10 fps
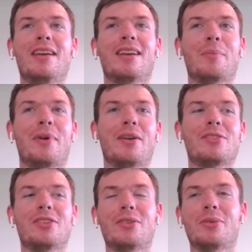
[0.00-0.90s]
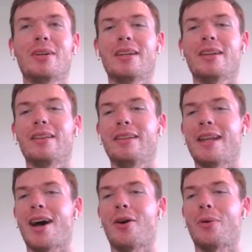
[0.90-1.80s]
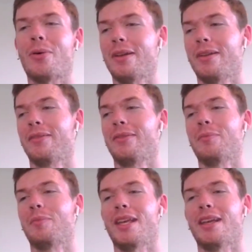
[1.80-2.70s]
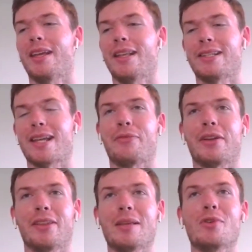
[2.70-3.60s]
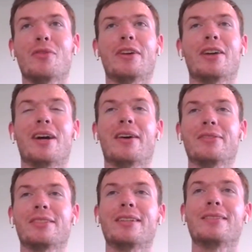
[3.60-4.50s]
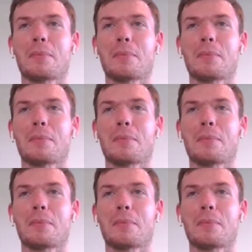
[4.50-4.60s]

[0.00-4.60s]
compared to now being indefinitely moving around?